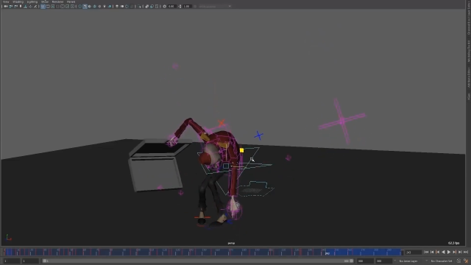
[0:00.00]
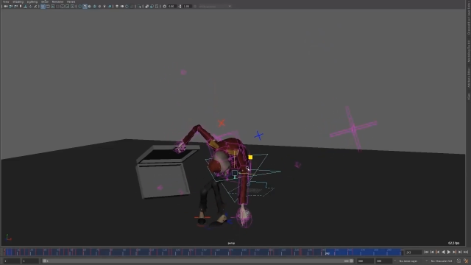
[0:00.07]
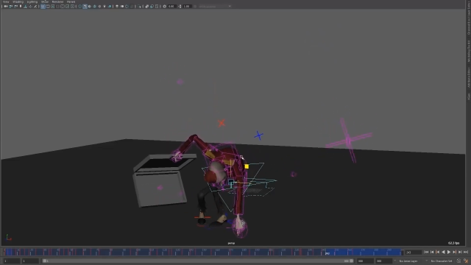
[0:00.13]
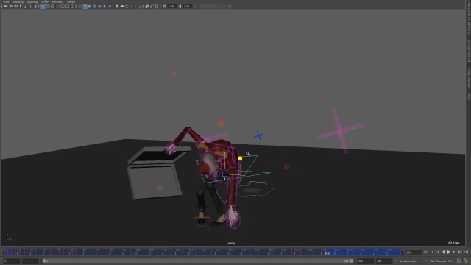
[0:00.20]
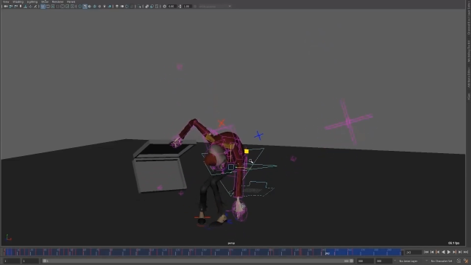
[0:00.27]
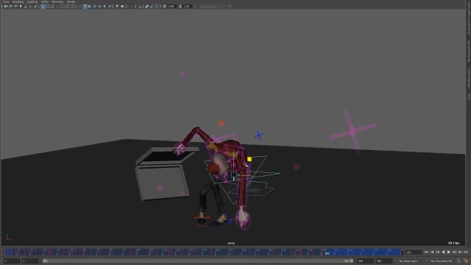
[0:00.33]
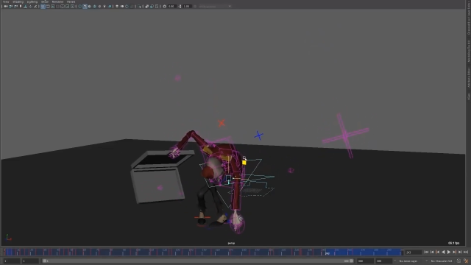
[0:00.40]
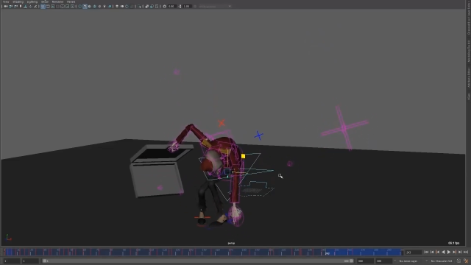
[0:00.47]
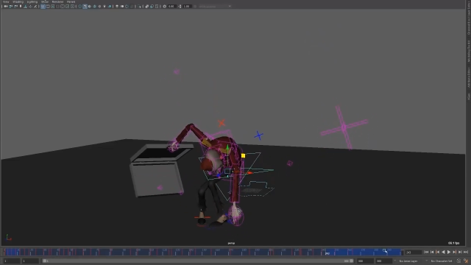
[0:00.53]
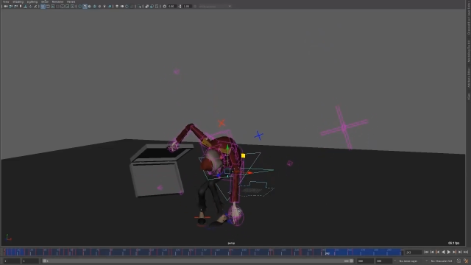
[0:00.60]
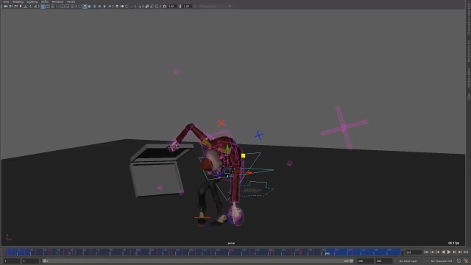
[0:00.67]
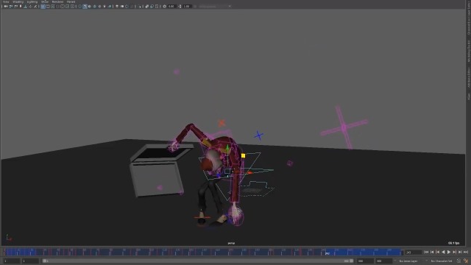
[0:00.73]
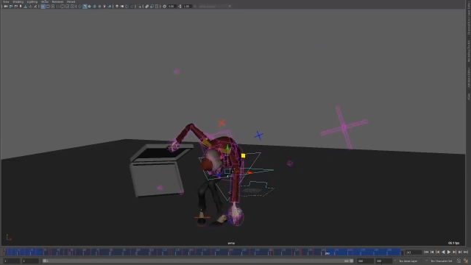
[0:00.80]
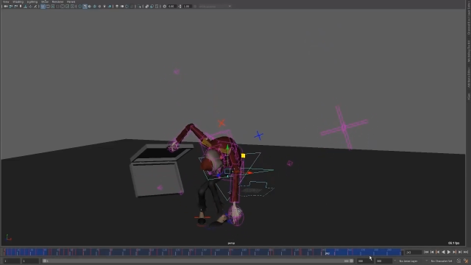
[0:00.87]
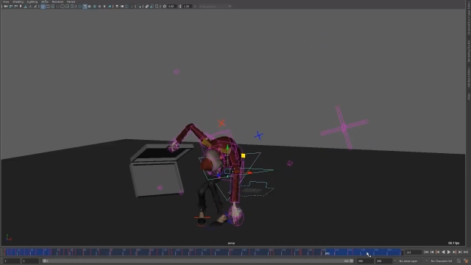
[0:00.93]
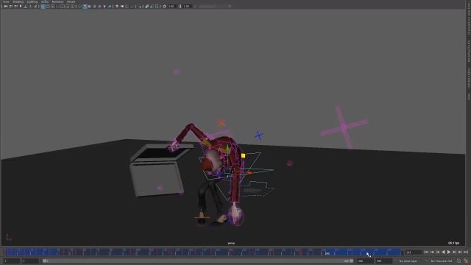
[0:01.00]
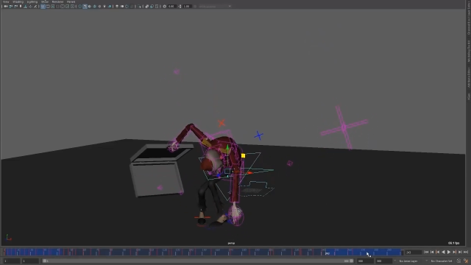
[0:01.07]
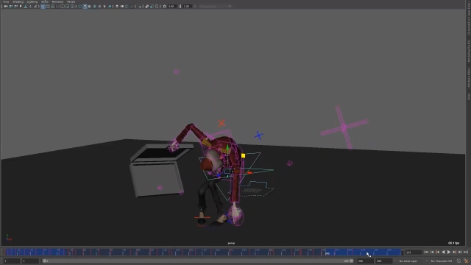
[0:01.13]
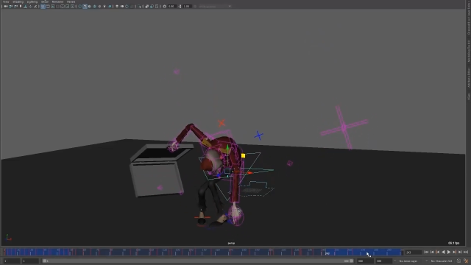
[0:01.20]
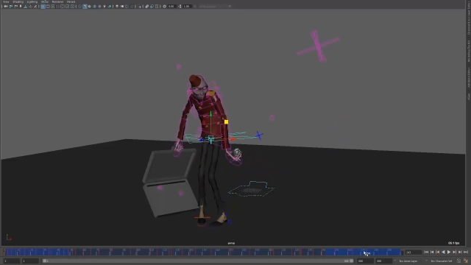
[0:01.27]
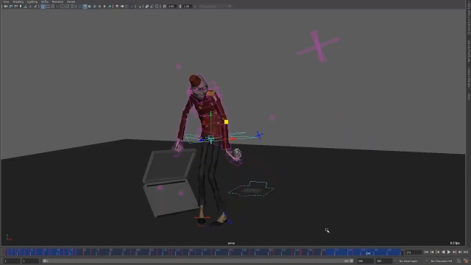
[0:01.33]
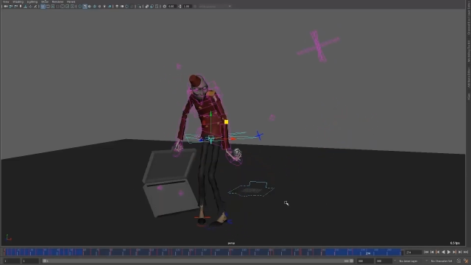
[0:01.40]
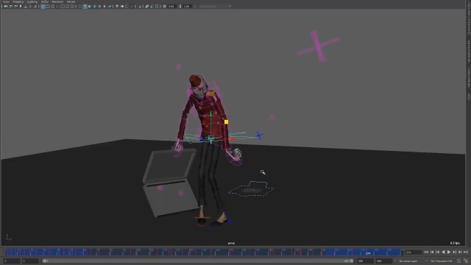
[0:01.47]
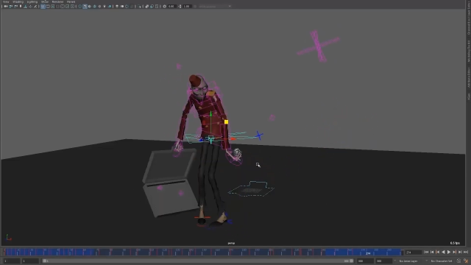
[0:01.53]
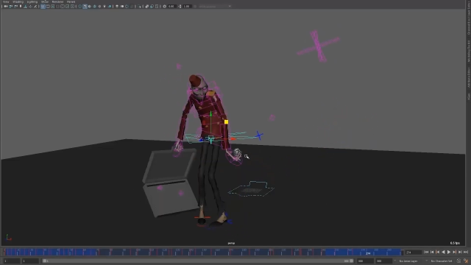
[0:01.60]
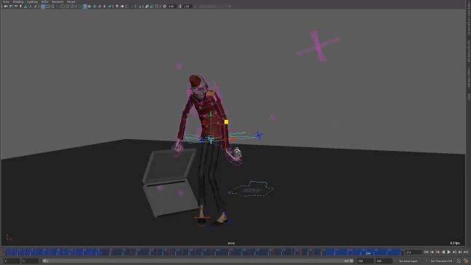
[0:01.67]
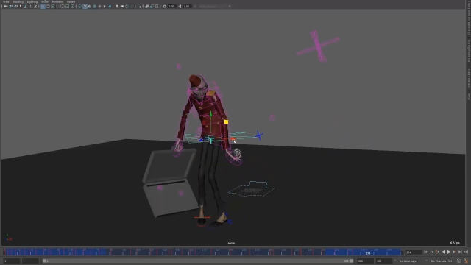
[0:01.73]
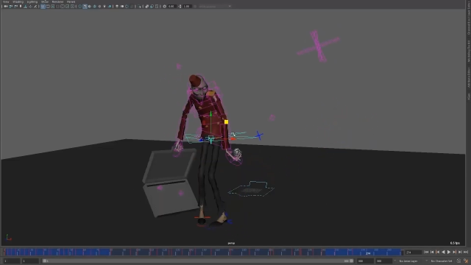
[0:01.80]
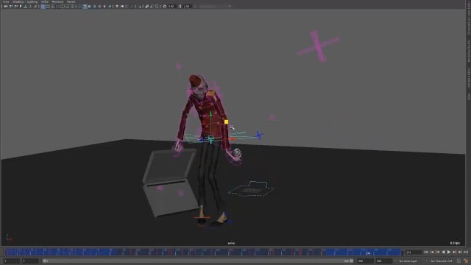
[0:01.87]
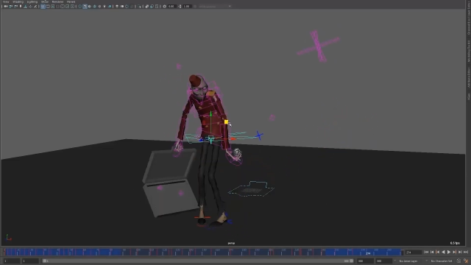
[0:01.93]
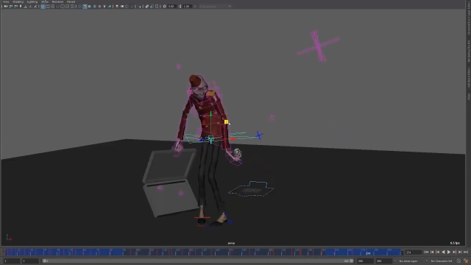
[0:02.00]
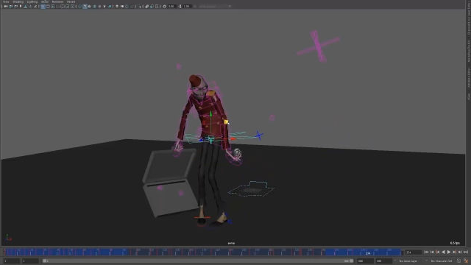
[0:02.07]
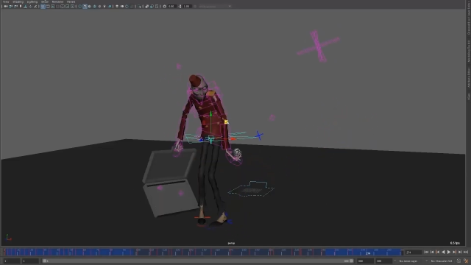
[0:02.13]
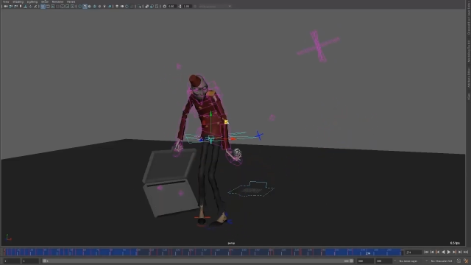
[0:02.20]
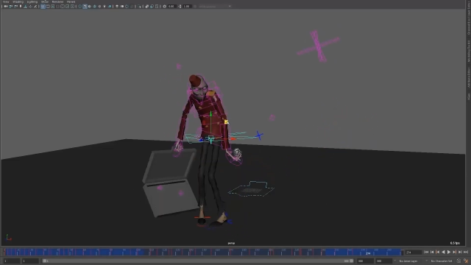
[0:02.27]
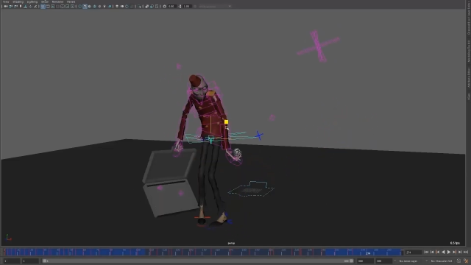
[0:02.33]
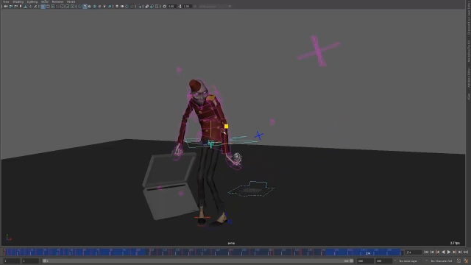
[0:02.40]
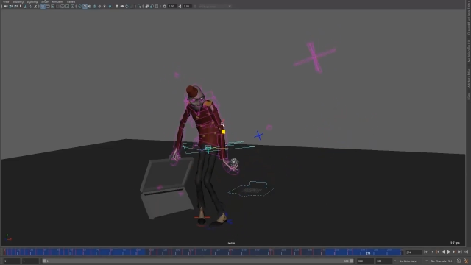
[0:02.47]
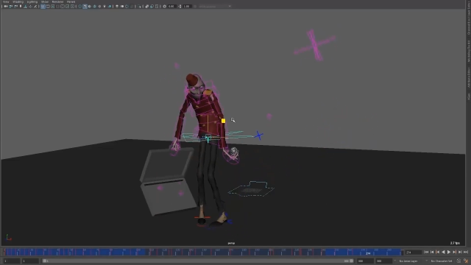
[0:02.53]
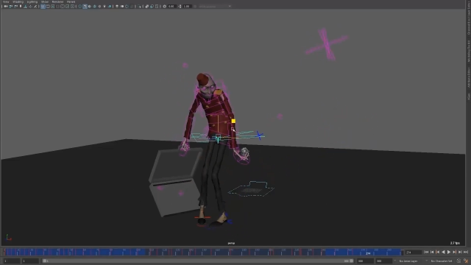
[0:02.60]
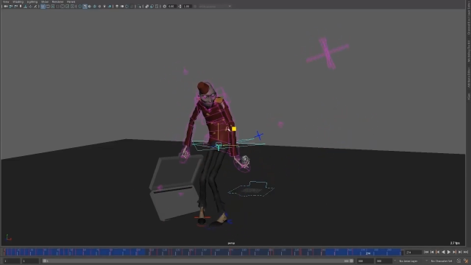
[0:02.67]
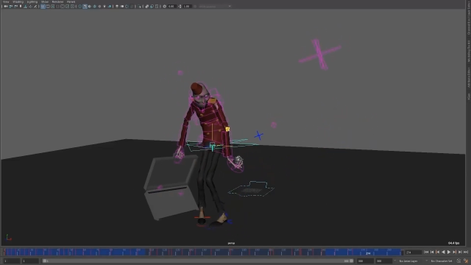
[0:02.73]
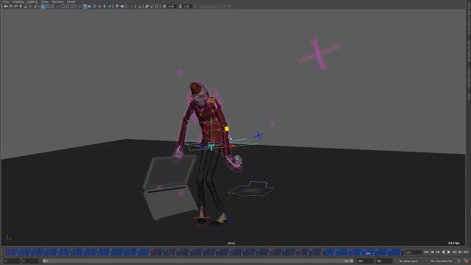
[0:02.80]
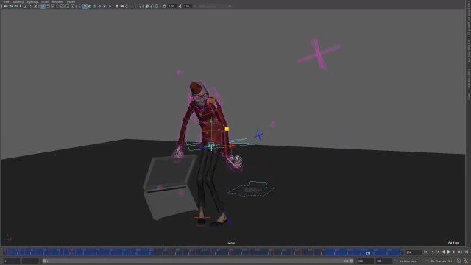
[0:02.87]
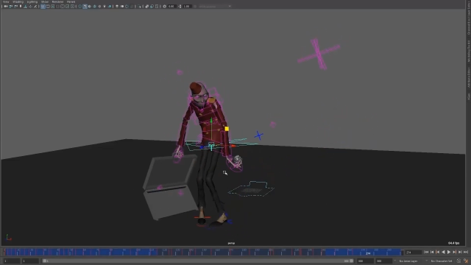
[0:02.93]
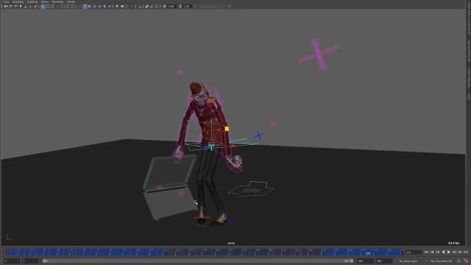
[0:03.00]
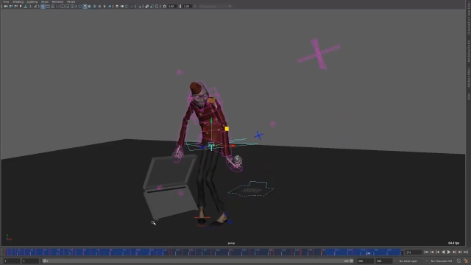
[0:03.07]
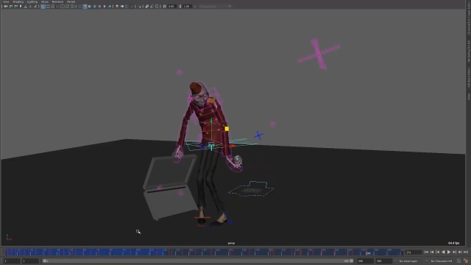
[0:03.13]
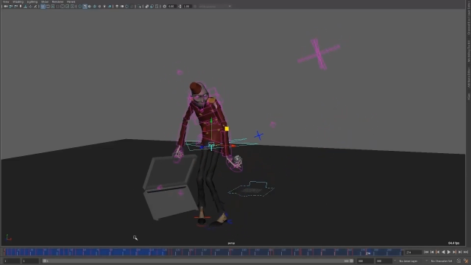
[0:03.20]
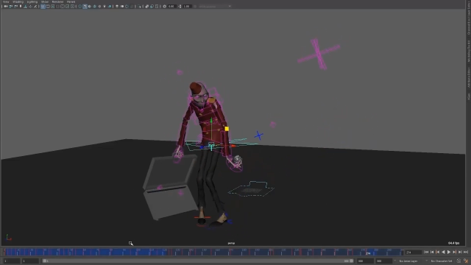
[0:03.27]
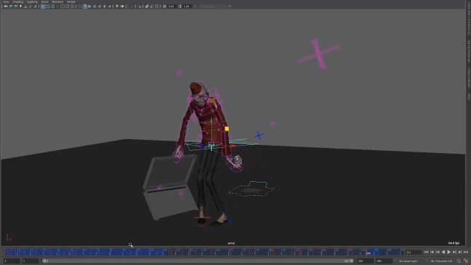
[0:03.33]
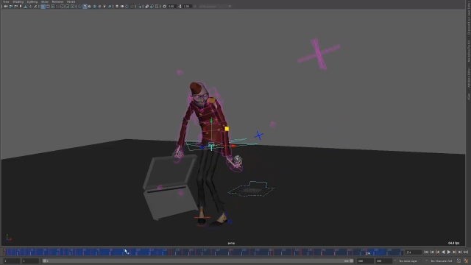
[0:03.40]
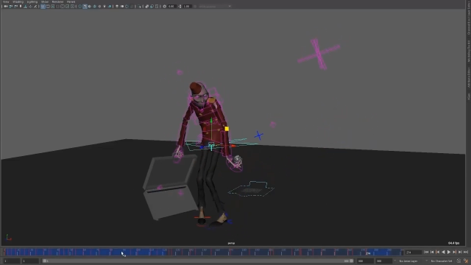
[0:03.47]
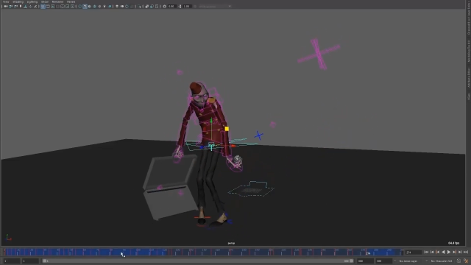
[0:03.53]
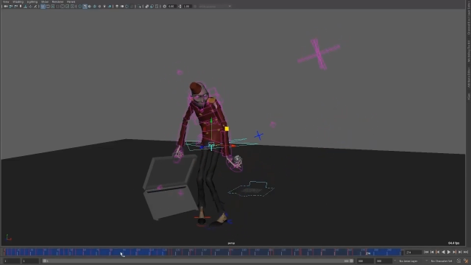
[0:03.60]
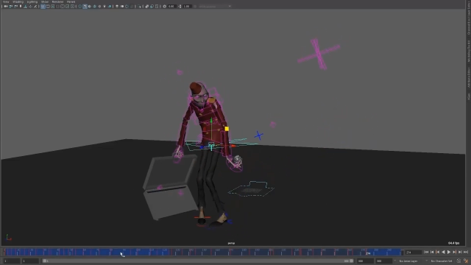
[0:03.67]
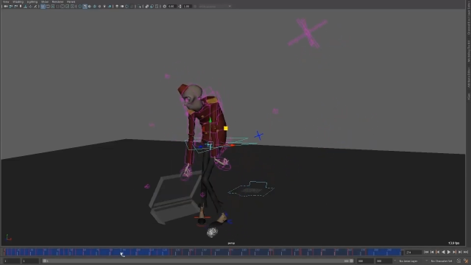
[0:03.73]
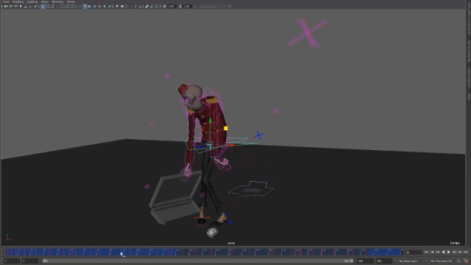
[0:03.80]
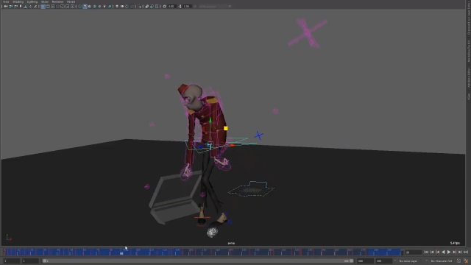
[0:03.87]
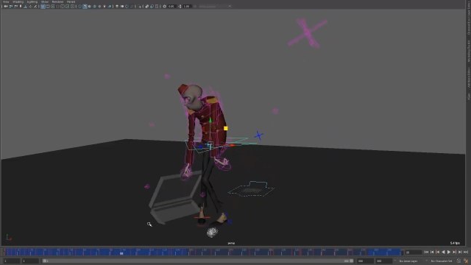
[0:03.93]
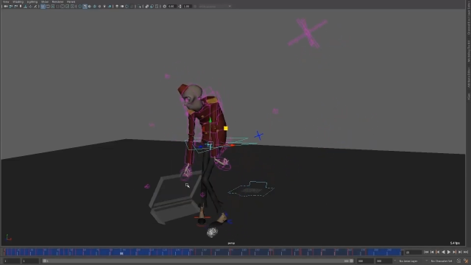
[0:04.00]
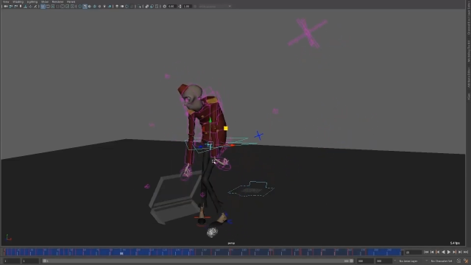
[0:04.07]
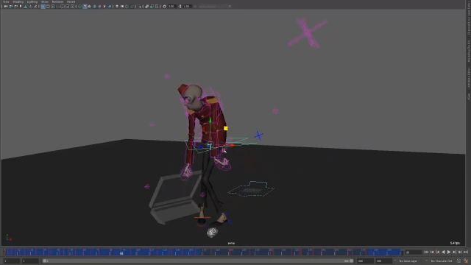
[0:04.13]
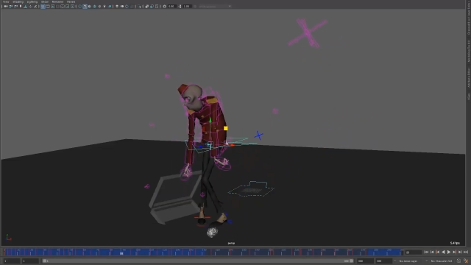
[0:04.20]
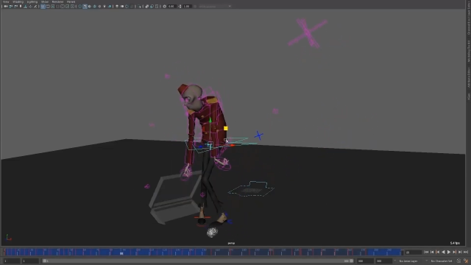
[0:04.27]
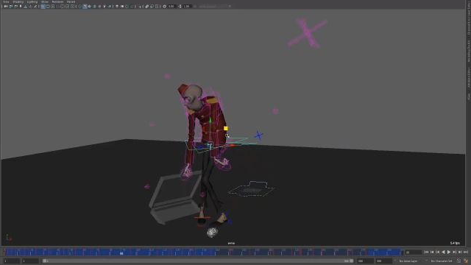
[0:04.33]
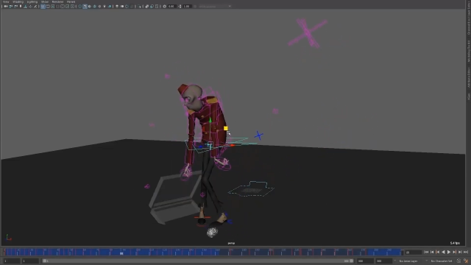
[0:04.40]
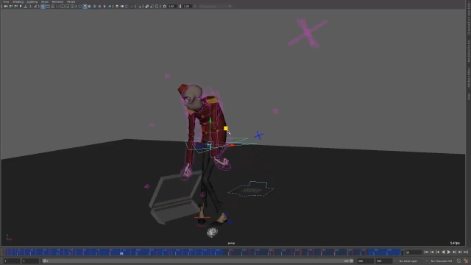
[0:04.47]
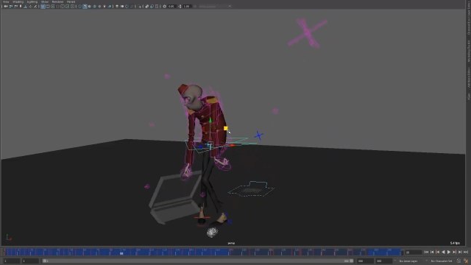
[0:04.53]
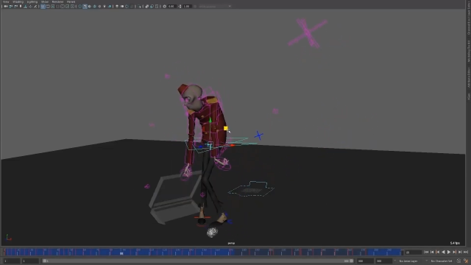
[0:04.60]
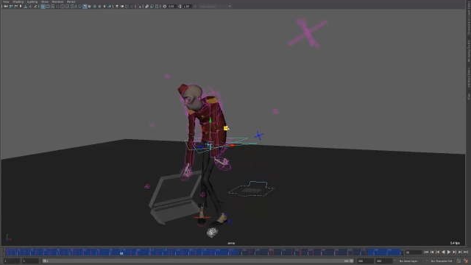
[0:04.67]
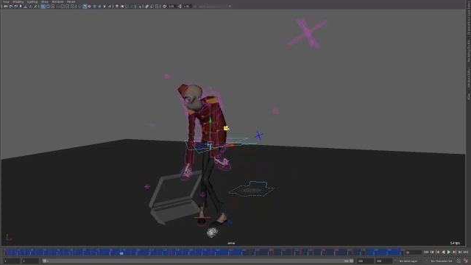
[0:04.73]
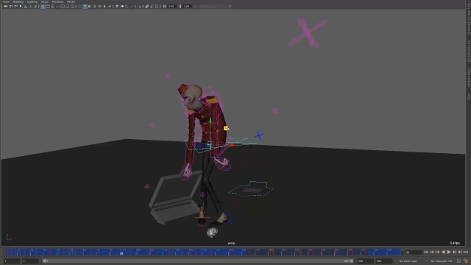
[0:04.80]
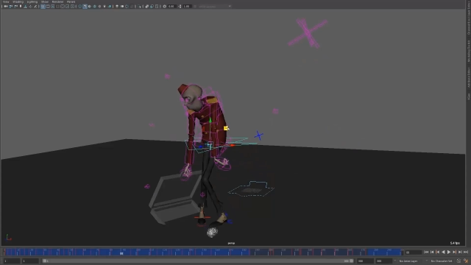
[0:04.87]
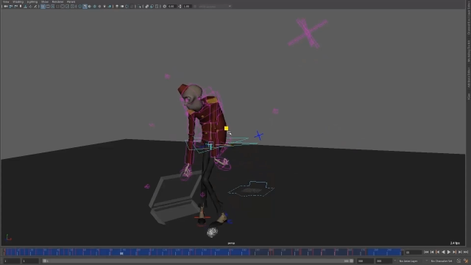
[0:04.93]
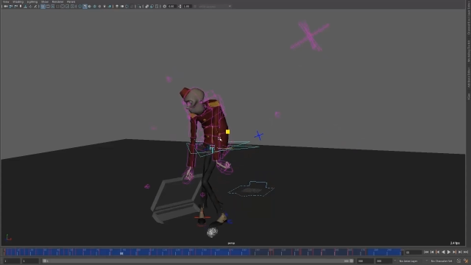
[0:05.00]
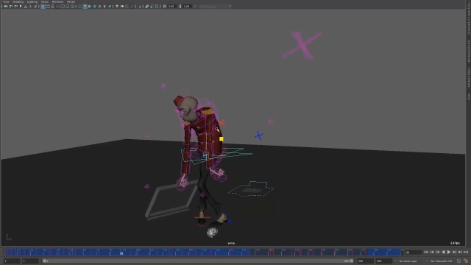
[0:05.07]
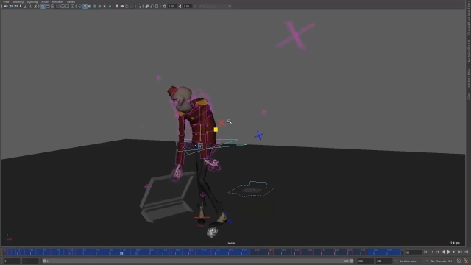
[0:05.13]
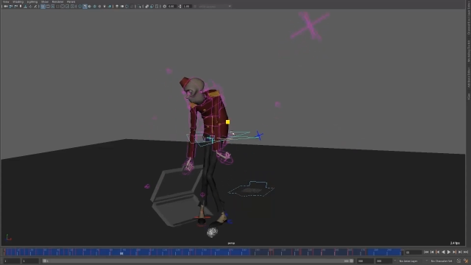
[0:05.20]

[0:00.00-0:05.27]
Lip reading: (no speaker visible)